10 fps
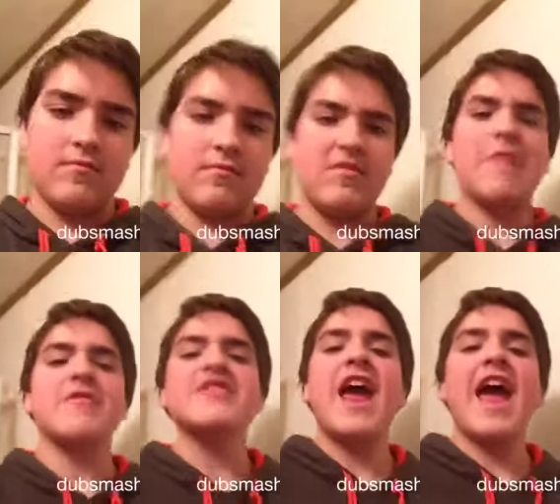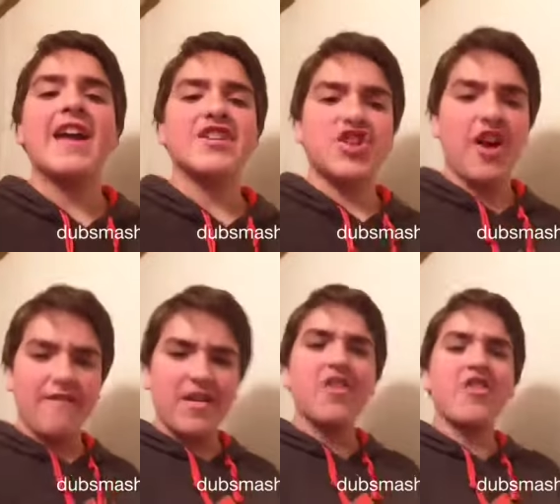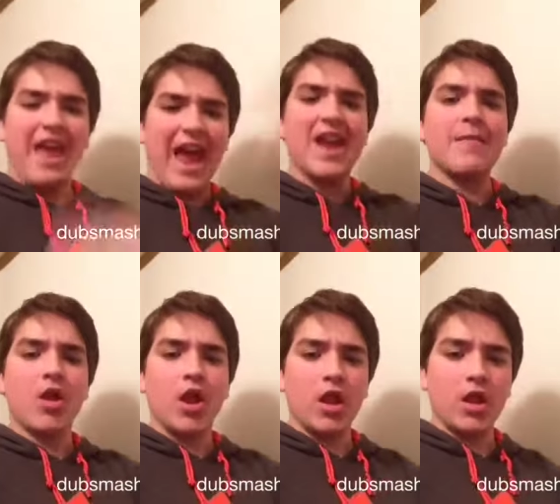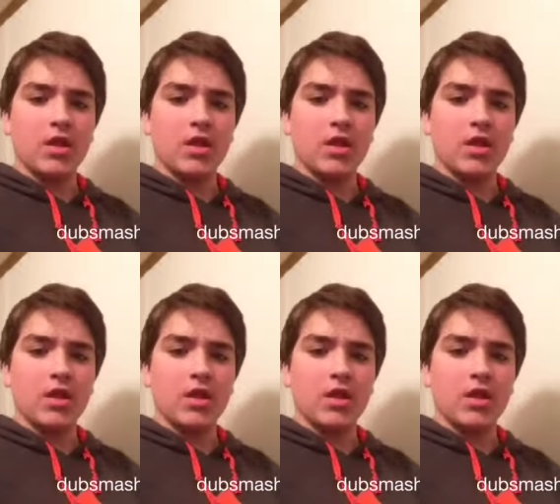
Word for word: Keep the change, you filthy animal.